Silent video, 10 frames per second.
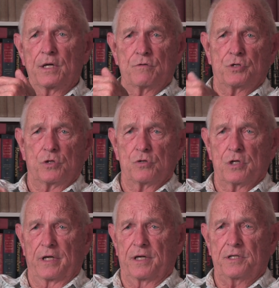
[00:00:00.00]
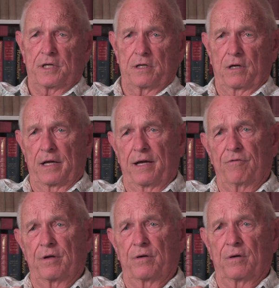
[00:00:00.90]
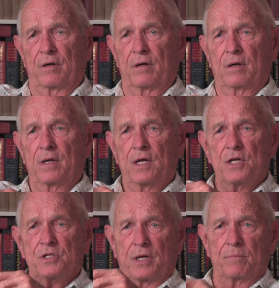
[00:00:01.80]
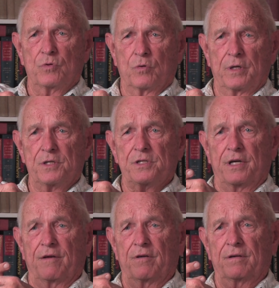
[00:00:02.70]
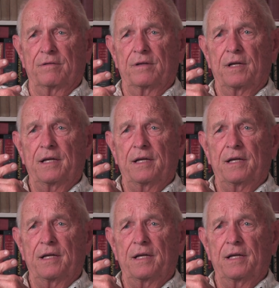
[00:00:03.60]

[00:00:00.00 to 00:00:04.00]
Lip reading: It was usually a 1011 or a 727.